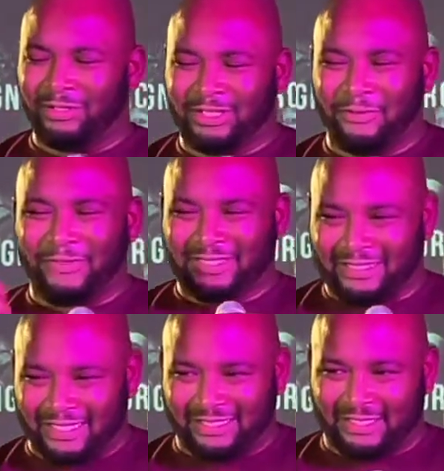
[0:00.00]
A
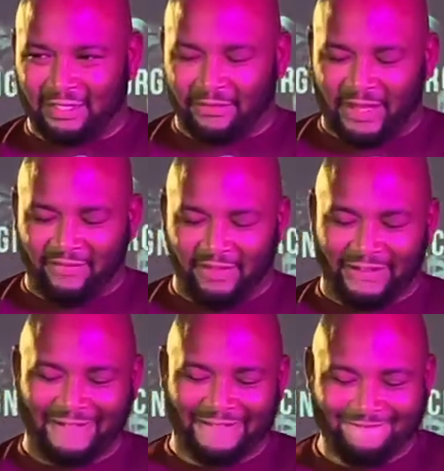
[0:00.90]
citizen of heaven.
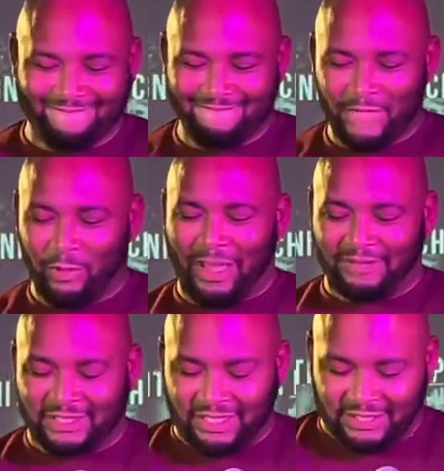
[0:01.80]
You have
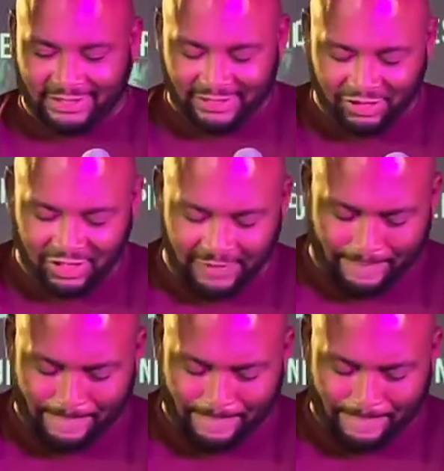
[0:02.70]
citizenship.